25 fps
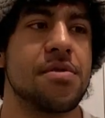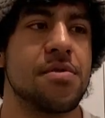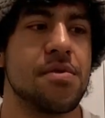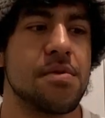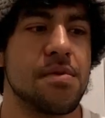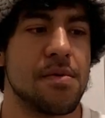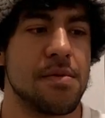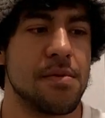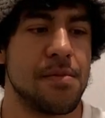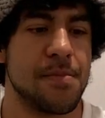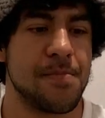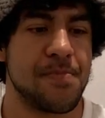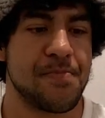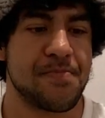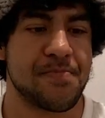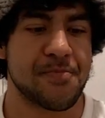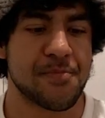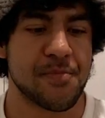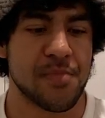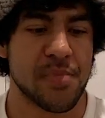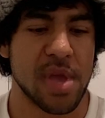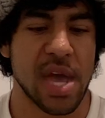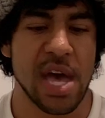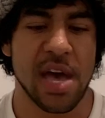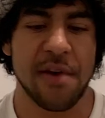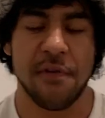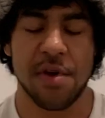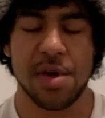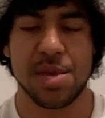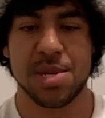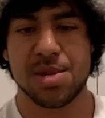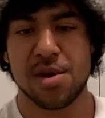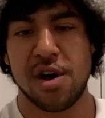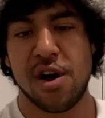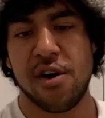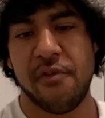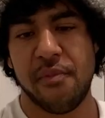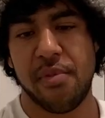you have a
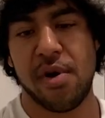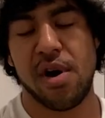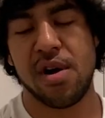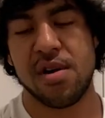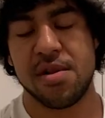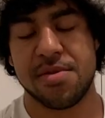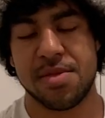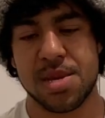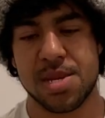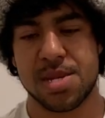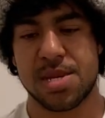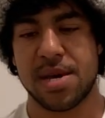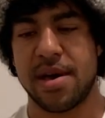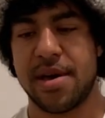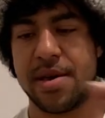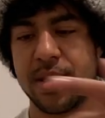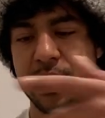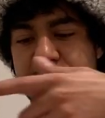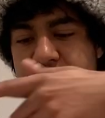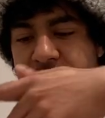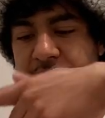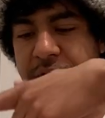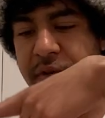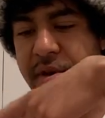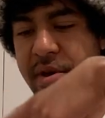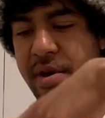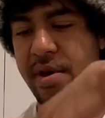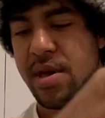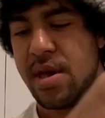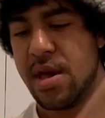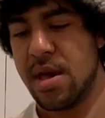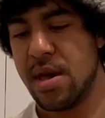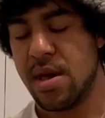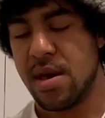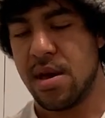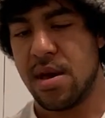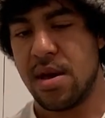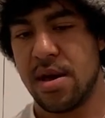softball on the size of
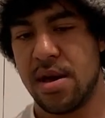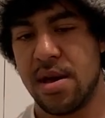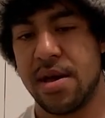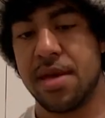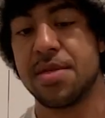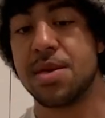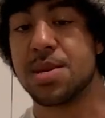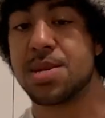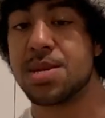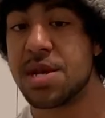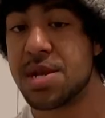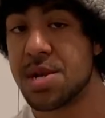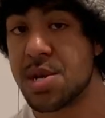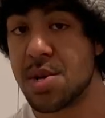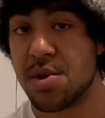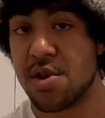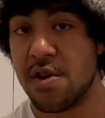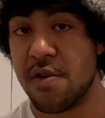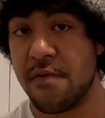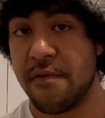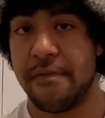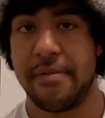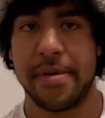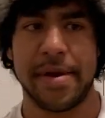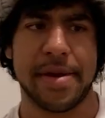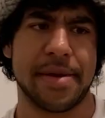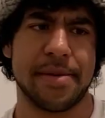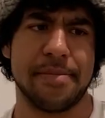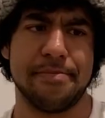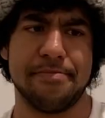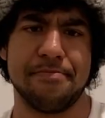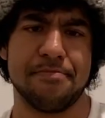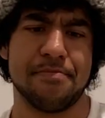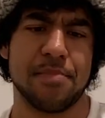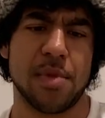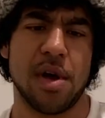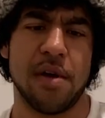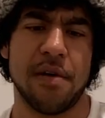in the center of, like, a
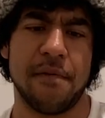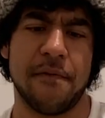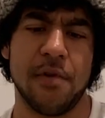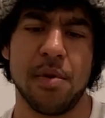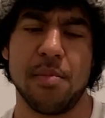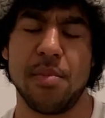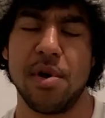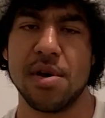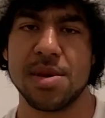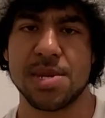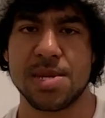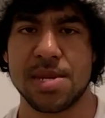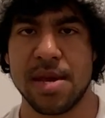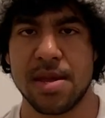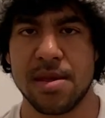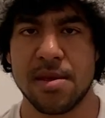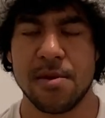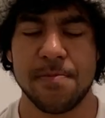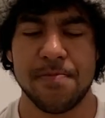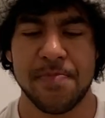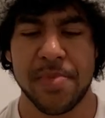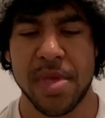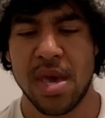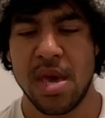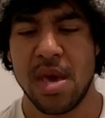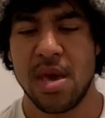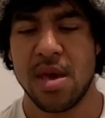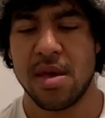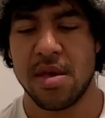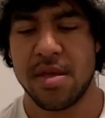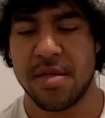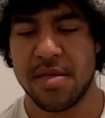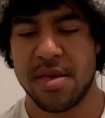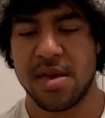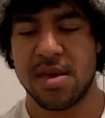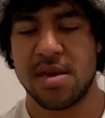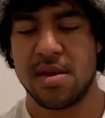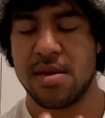football stadium,
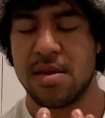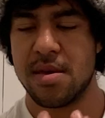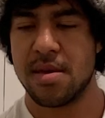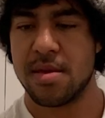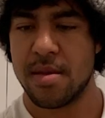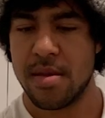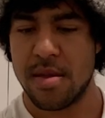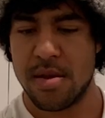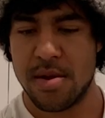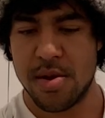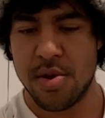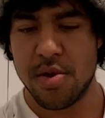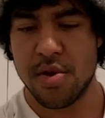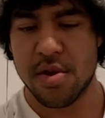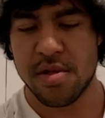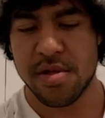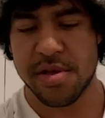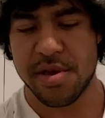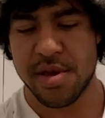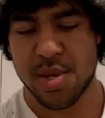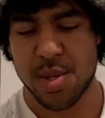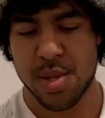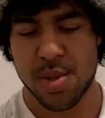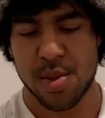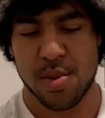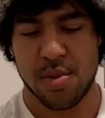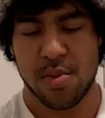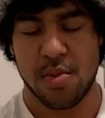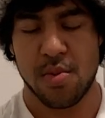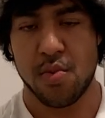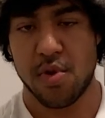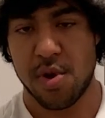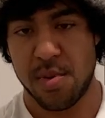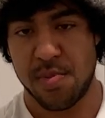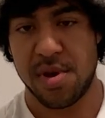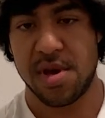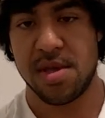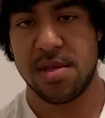the nucleus
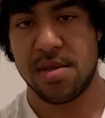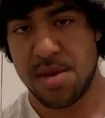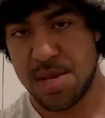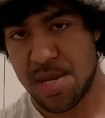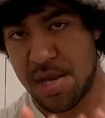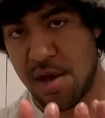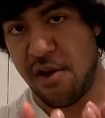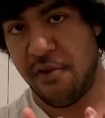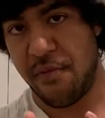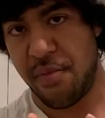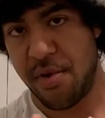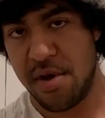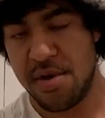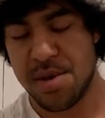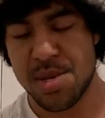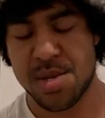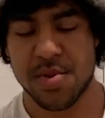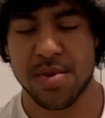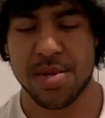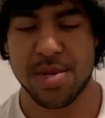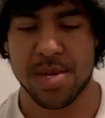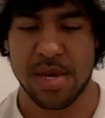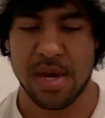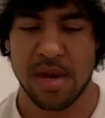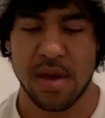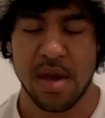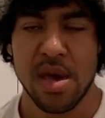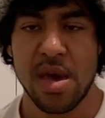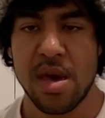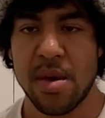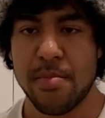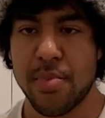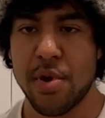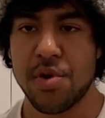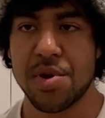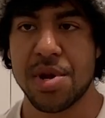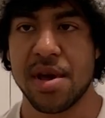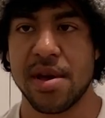would be the softball, so it's like
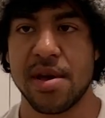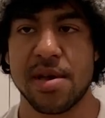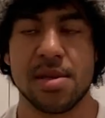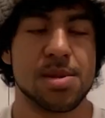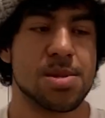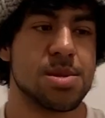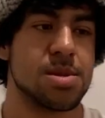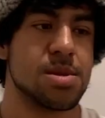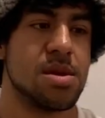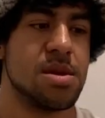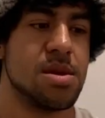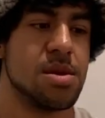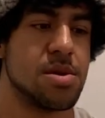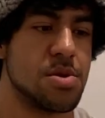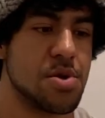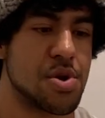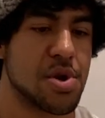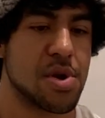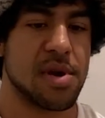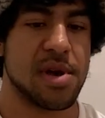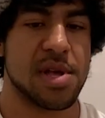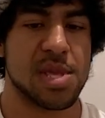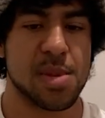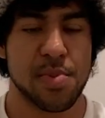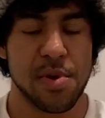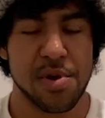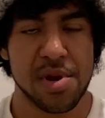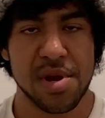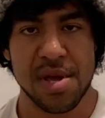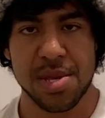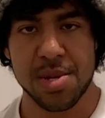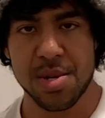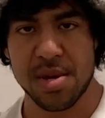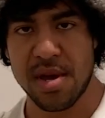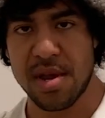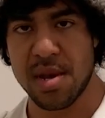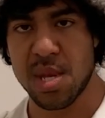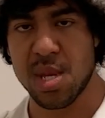protons, neutrons.
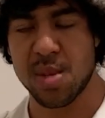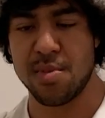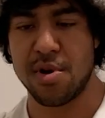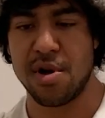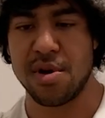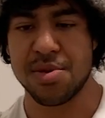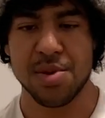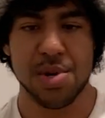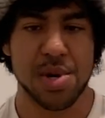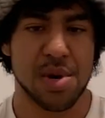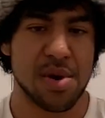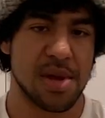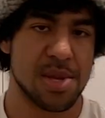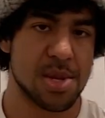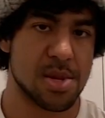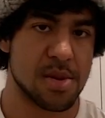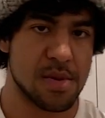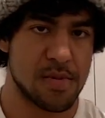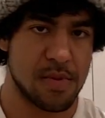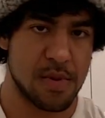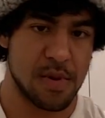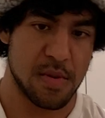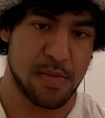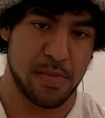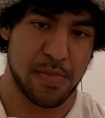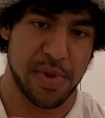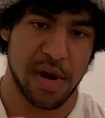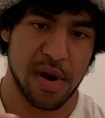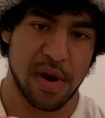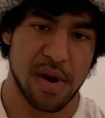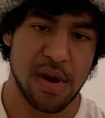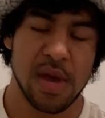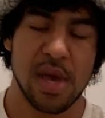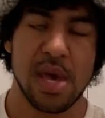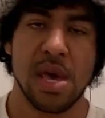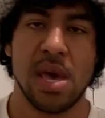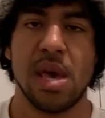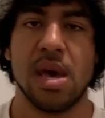Protons are kind of small, neutrons are
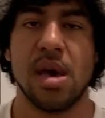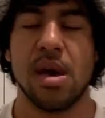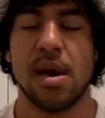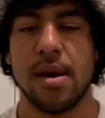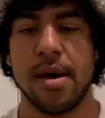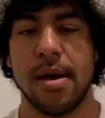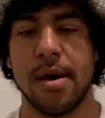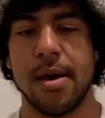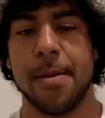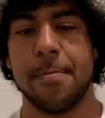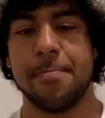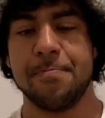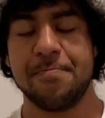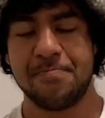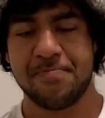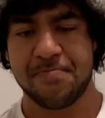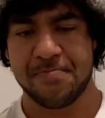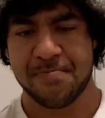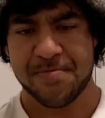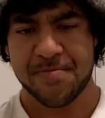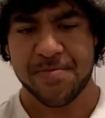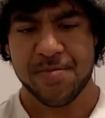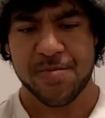bigger. And